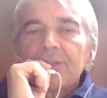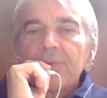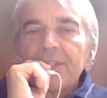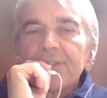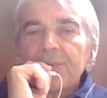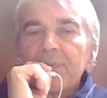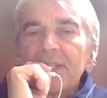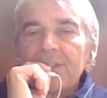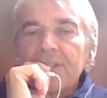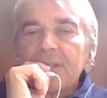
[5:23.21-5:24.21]

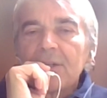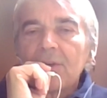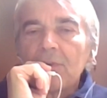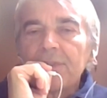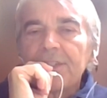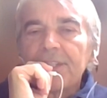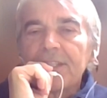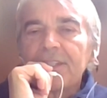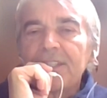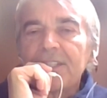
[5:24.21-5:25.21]
2020
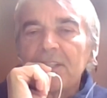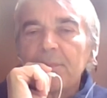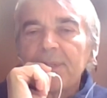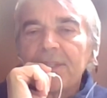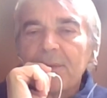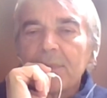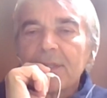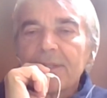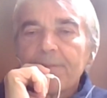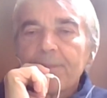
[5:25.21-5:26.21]
COVID-19 epidemic.